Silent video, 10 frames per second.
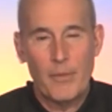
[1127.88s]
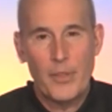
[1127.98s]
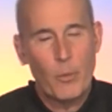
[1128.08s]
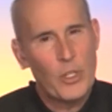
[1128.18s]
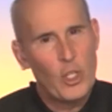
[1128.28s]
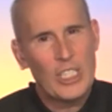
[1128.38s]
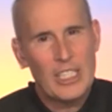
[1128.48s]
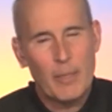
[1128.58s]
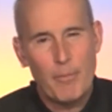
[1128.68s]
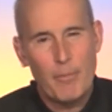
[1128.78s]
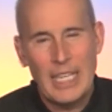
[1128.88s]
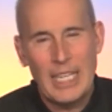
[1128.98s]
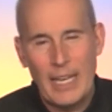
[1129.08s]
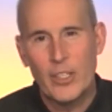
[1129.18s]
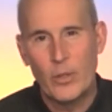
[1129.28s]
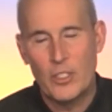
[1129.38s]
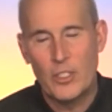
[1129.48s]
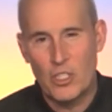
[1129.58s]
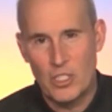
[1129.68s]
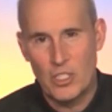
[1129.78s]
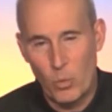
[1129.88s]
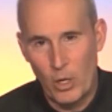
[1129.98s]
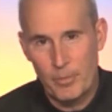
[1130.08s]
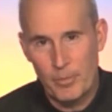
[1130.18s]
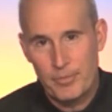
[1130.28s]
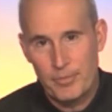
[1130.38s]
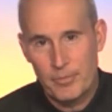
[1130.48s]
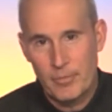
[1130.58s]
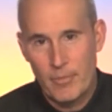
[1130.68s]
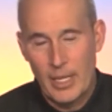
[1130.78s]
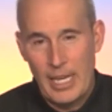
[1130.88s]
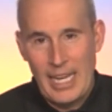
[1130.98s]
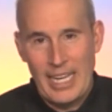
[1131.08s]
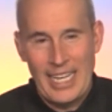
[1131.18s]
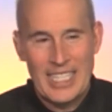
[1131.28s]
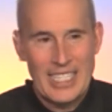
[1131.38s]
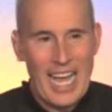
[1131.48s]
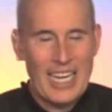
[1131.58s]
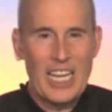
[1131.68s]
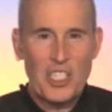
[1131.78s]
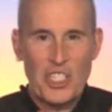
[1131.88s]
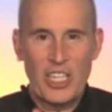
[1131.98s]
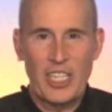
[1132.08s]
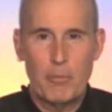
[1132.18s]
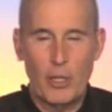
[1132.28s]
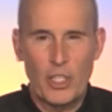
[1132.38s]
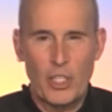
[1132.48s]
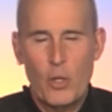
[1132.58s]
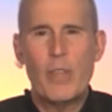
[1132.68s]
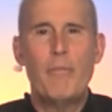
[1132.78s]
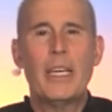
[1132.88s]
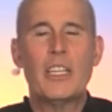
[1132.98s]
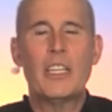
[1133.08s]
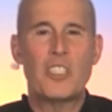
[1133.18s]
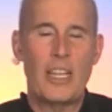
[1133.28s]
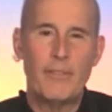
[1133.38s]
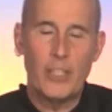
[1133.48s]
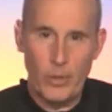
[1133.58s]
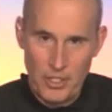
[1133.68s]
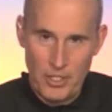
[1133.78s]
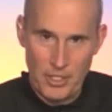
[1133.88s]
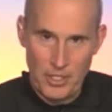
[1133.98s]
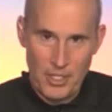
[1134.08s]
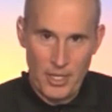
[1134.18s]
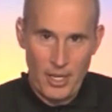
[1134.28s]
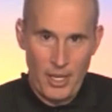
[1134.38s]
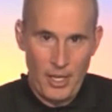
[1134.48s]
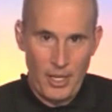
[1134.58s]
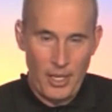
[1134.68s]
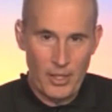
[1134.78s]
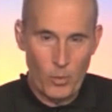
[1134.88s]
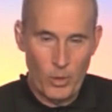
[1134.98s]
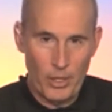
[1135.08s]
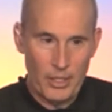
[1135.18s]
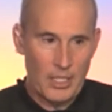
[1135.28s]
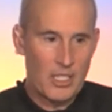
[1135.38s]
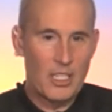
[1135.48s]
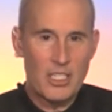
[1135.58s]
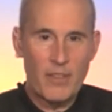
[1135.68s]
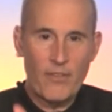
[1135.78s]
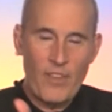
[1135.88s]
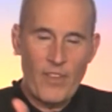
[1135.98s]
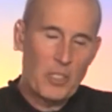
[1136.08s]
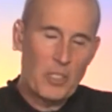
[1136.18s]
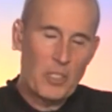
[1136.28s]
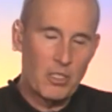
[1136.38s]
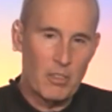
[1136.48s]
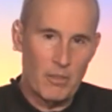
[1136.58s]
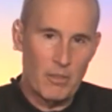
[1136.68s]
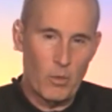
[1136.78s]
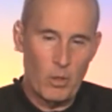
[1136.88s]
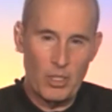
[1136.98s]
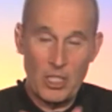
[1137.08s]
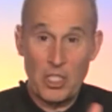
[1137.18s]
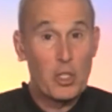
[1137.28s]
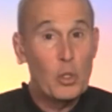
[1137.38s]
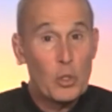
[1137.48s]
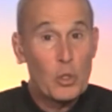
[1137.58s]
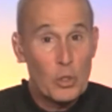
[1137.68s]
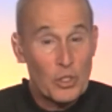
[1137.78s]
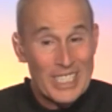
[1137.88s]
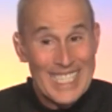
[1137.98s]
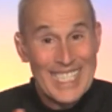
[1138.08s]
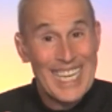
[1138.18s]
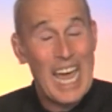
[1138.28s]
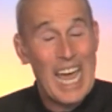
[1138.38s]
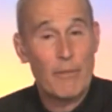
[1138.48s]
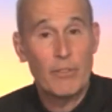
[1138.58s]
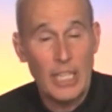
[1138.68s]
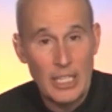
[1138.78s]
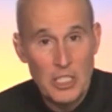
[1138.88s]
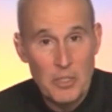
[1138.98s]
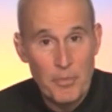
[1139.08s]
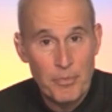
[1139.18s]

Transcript: And when you look at the big influences in the world, it's not necessarily book. Who are the biggest influencers in the world? It's the Facebooks of the world. It's the Googles. It's the Netflix.